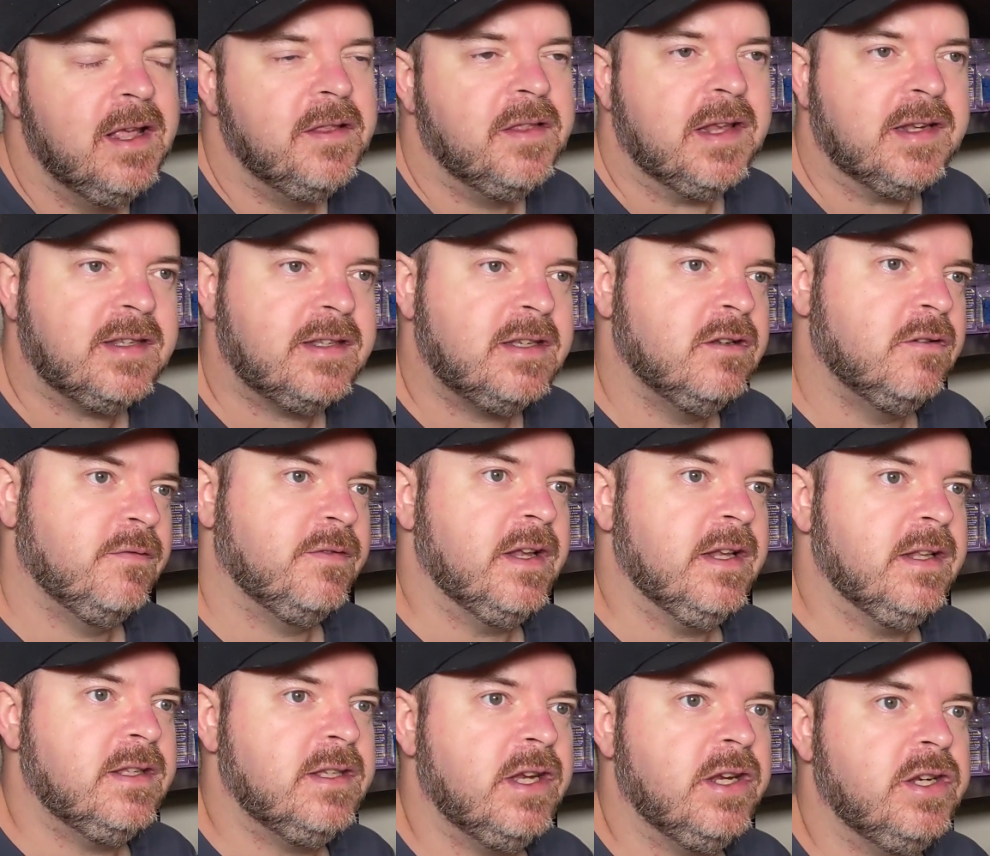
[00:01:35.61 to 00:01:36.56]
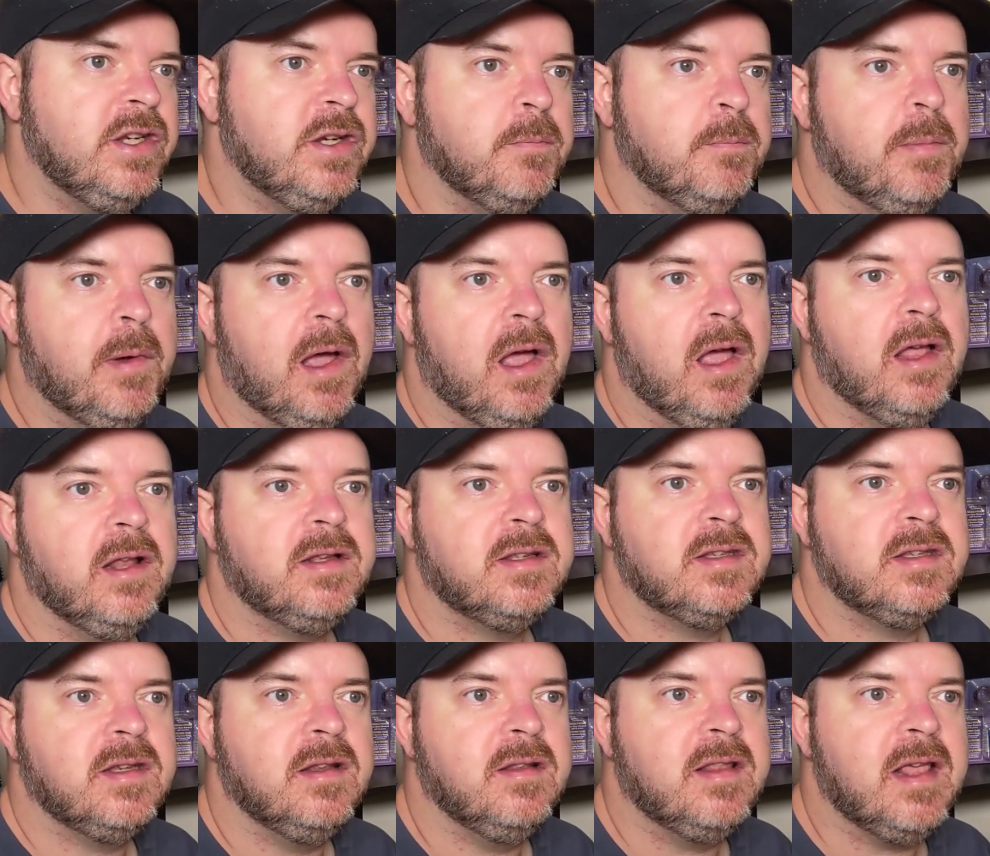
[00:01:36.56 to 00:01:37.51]
They're still vintage,
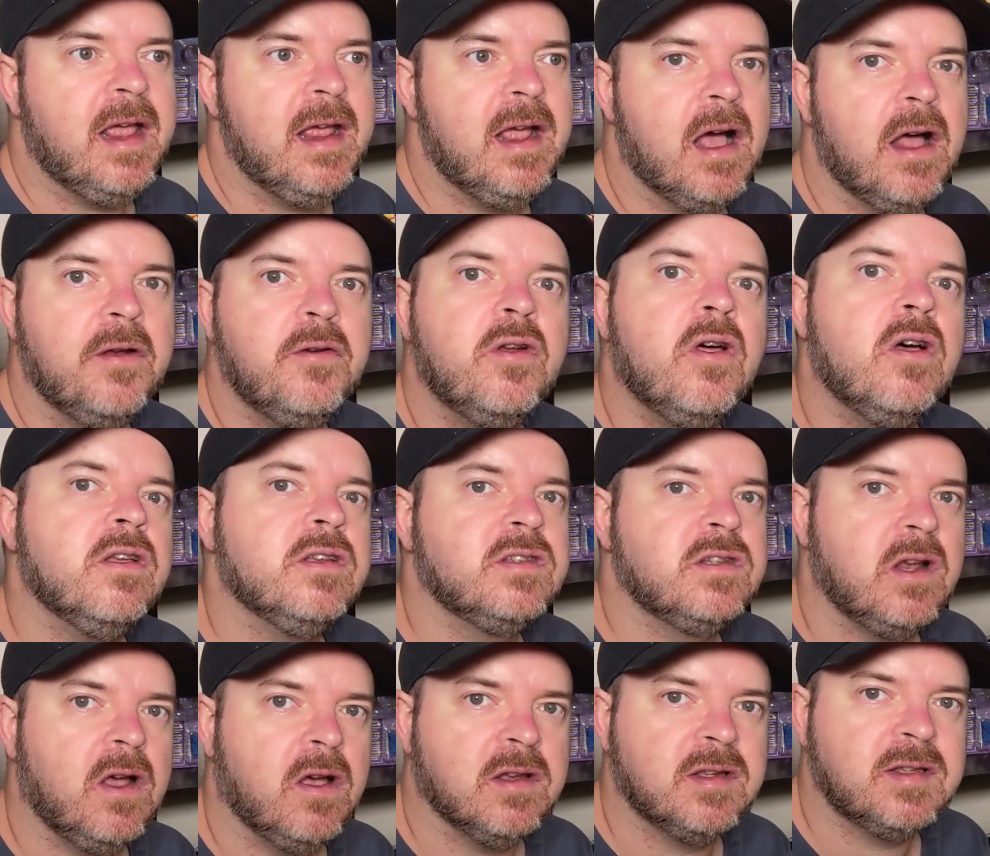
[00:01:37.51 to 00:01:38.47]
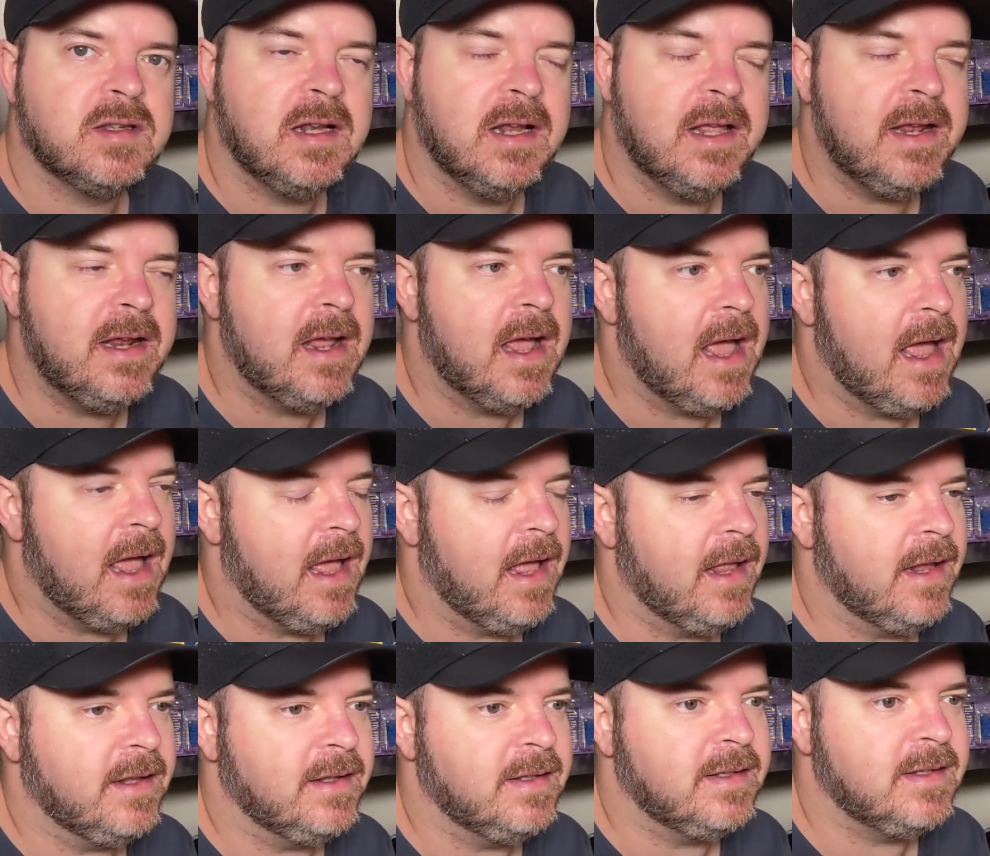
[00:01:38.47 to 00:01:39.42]
but they are not as costly,
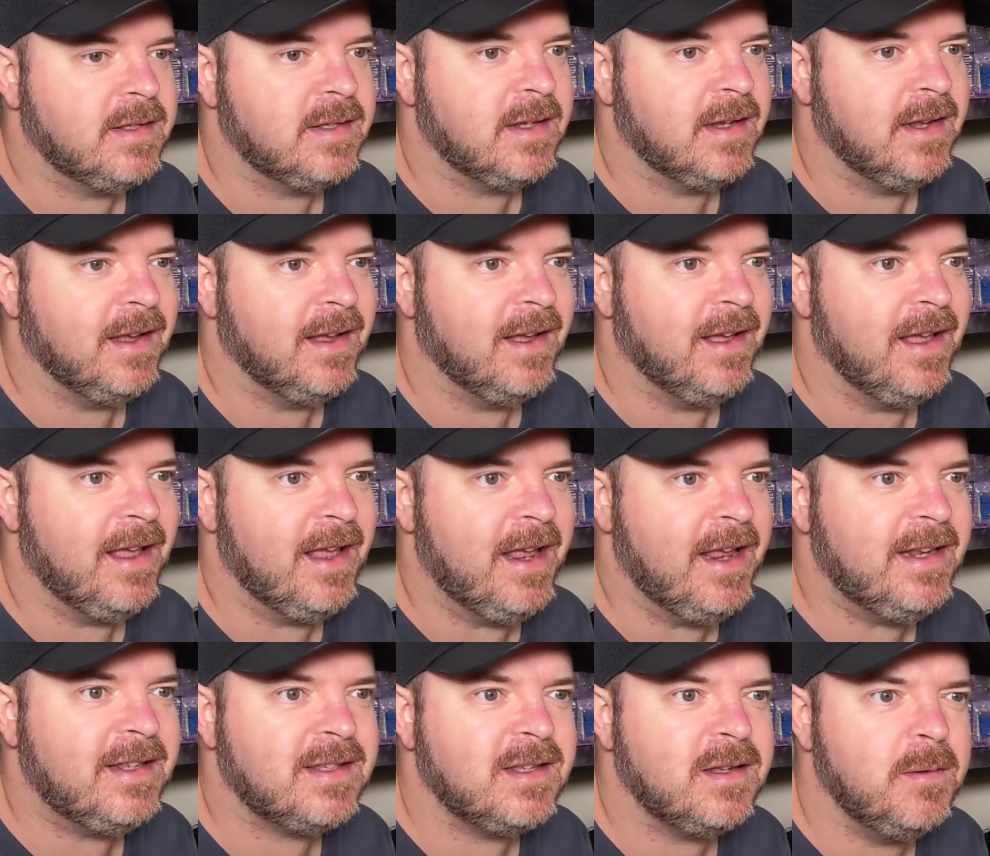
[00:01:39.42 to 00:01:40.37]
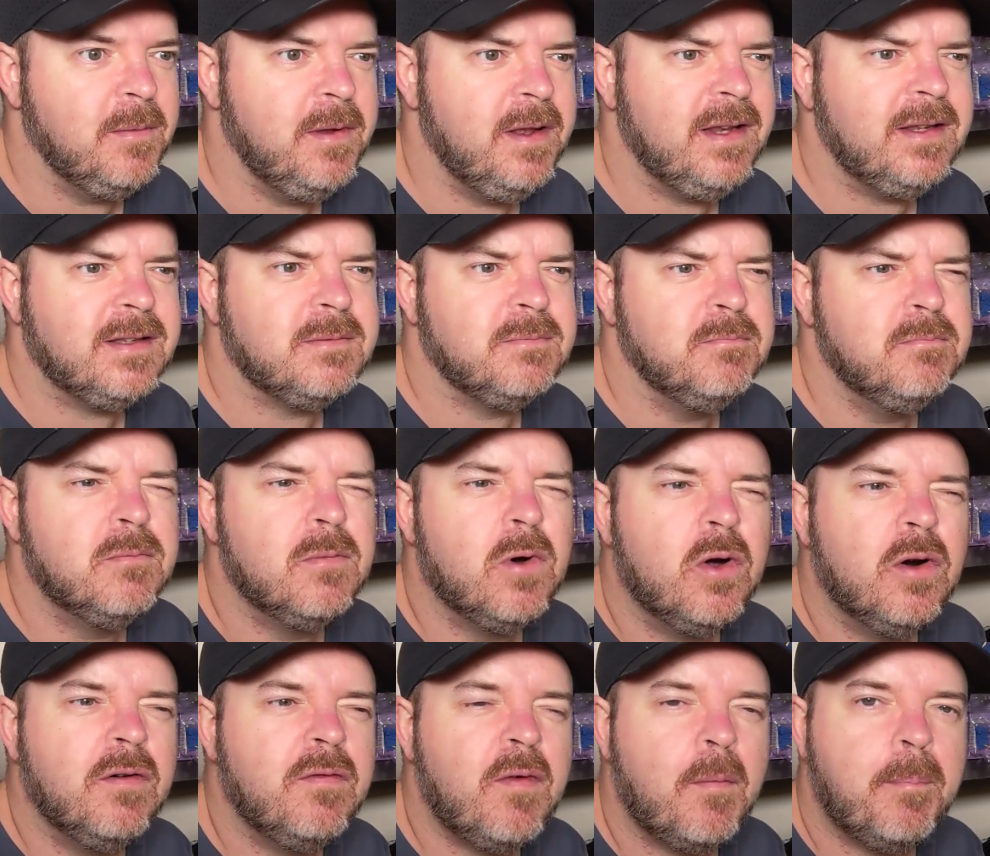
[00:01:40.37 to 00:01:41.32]
and uh, it's it's
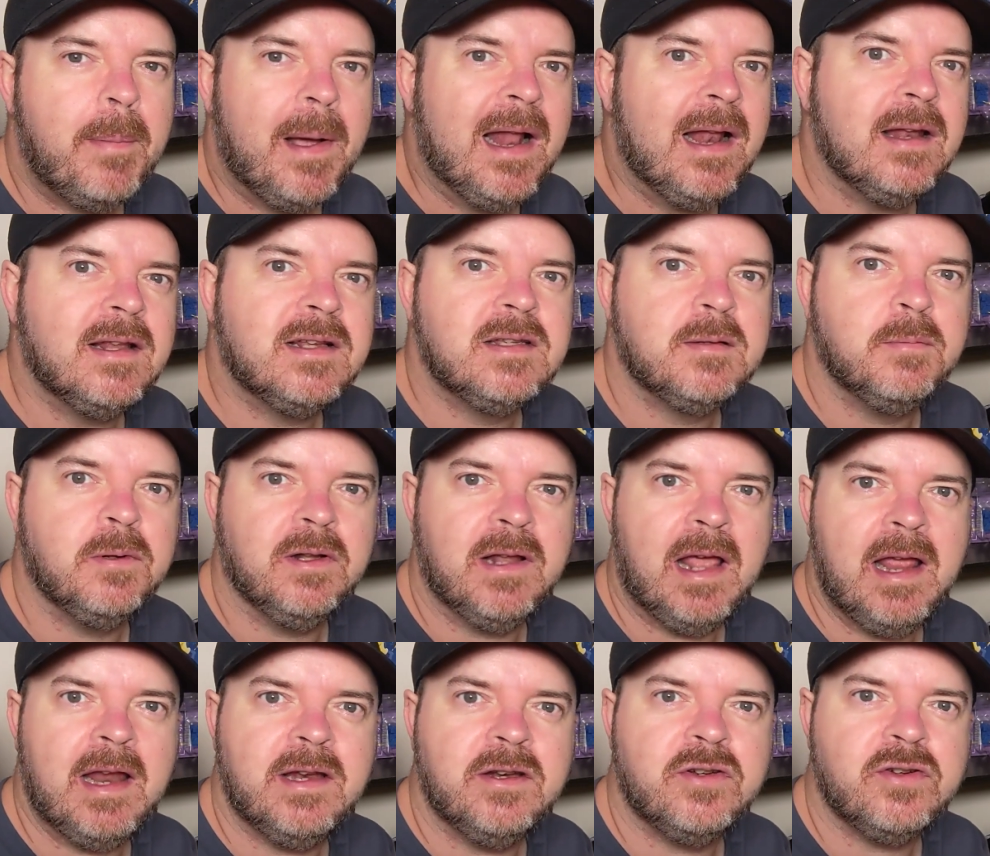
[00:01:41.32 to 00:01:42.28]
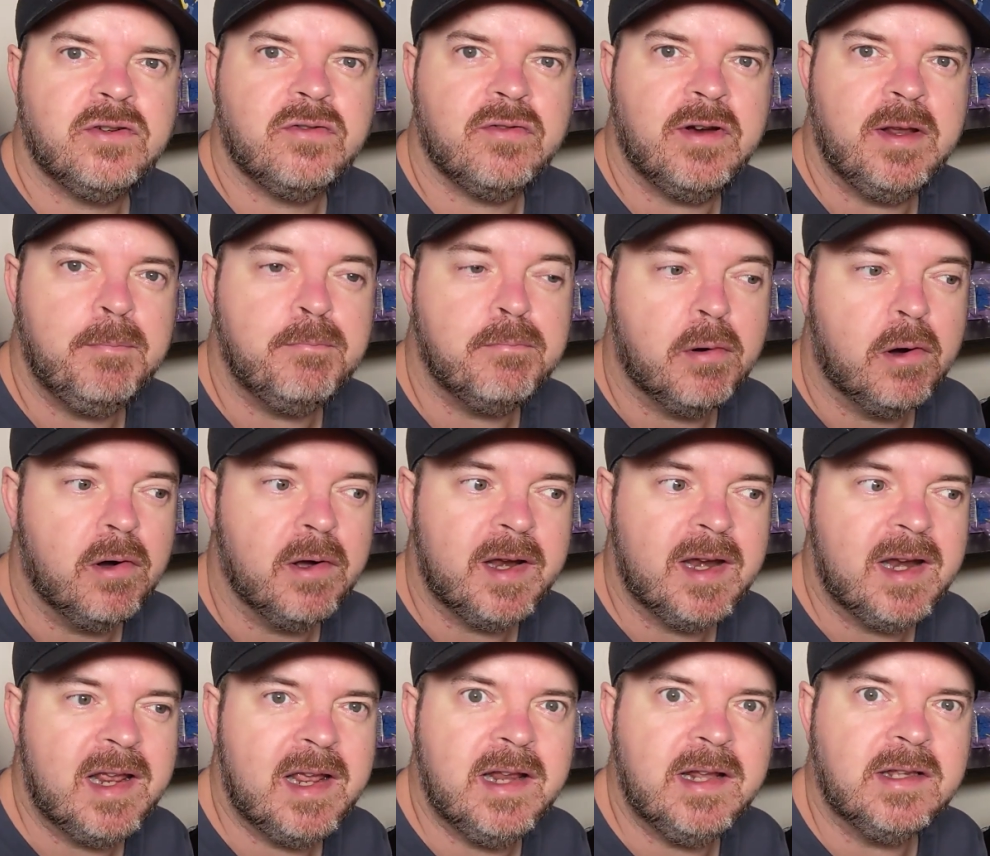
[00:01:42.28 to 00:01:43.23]
more of a palatable entry
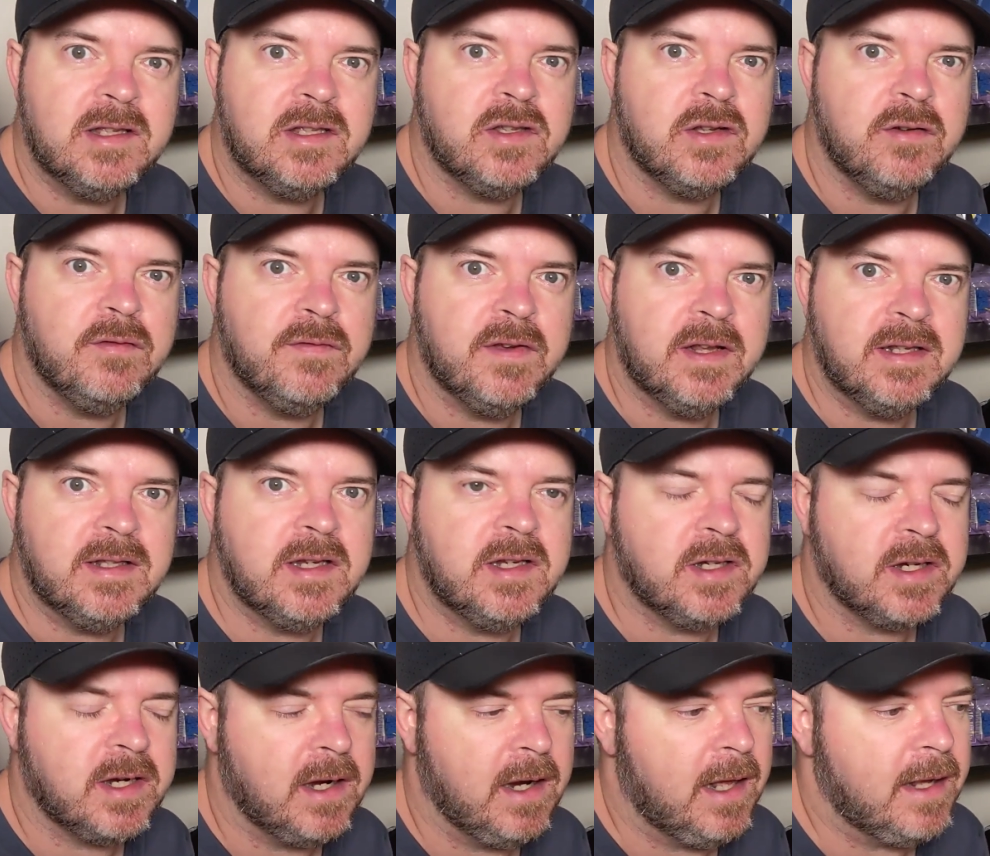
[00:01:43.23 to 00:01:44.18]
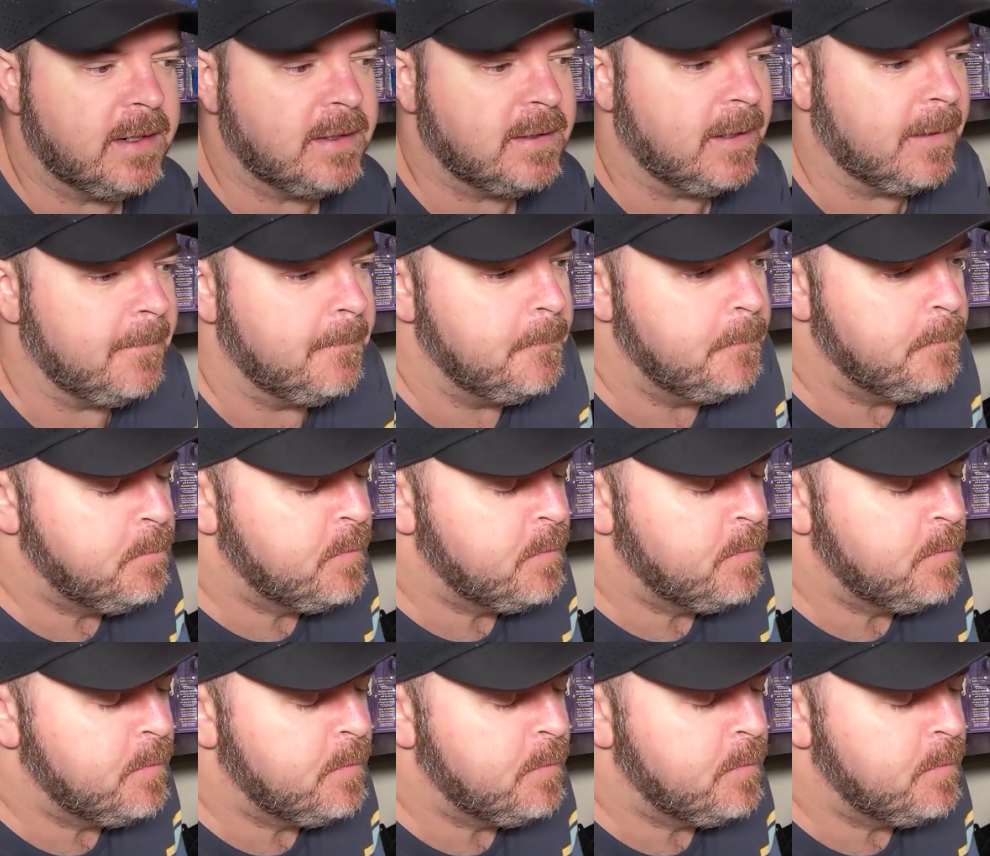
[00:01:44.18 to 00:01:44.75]
point into vintage collecting.